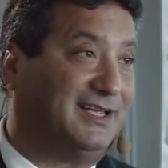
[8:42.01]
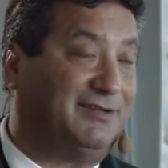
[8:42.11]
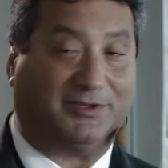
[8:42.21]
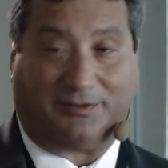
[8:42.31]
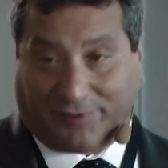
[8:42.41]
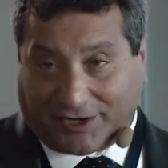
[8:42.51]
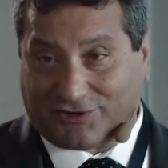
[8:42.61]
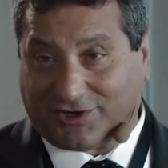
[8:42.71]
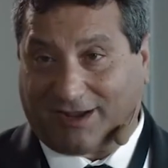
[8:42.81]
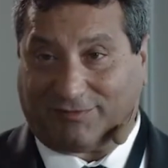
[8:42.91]
even the
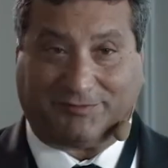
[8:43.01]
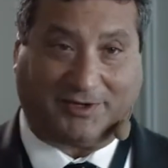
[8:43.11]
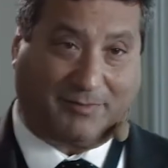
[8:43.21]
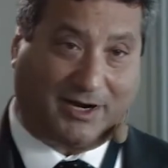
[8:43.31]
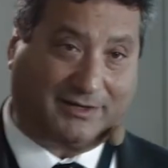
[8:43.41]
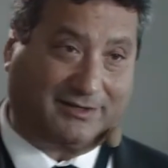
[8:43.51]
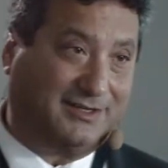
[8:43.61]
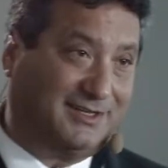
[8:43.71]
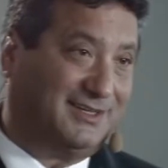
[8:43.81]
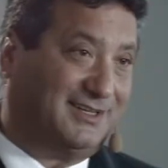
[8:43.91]
French have left their mark
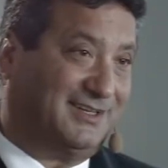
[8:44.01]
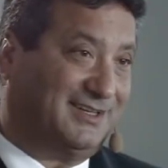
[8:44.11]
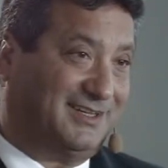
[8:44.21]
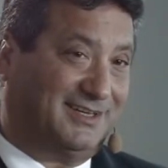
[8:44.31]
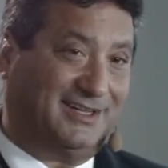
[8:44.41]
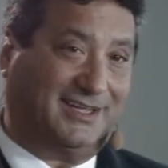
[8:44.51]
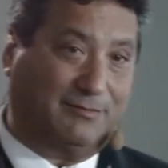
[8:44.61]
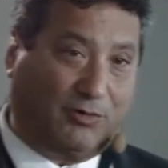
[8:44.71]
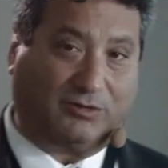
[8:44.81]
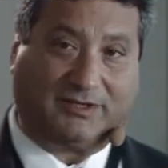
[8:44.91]

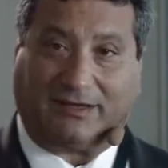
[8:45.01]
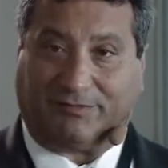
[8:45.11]
in Malta.